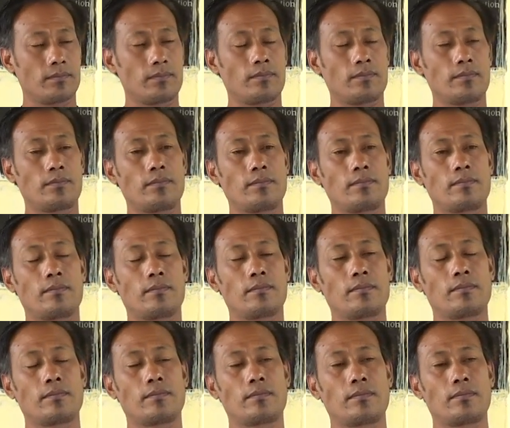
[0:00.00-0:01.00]

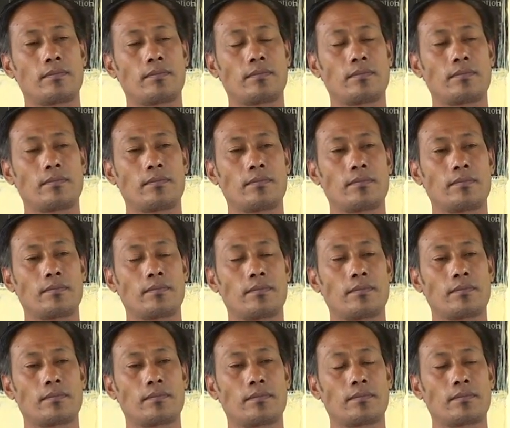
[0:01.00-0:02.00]

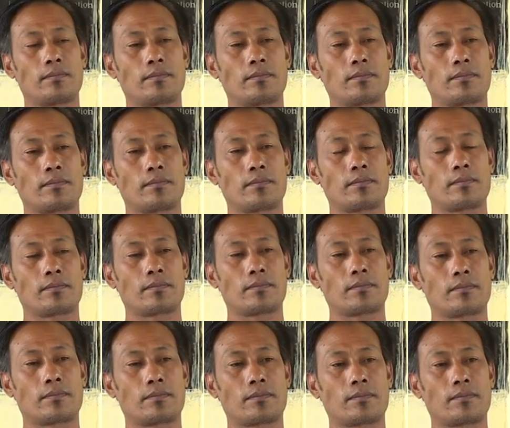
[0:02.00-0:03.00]

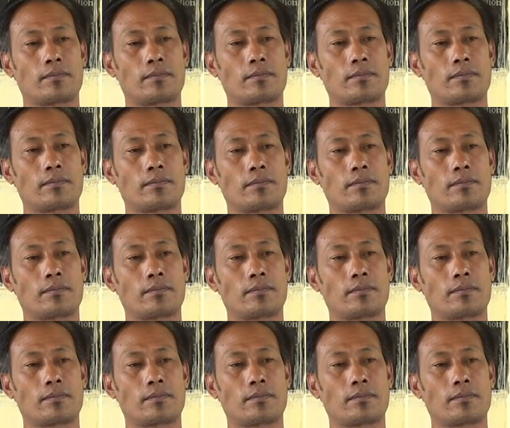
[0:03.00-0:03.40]
The person shown says nothing.